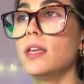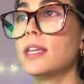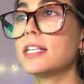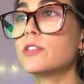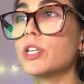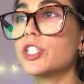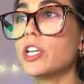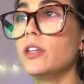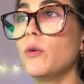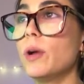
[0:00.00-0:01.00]
Next
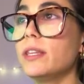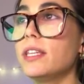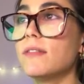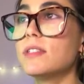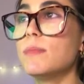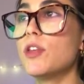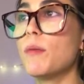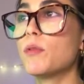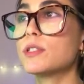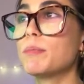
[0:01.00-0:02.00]
question, what gives me the
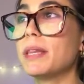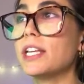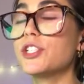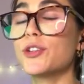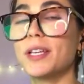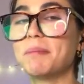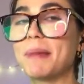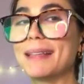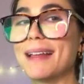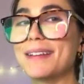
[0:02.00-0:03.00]
most pleasure in my
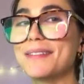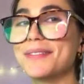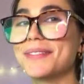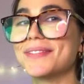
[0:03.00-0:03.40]
life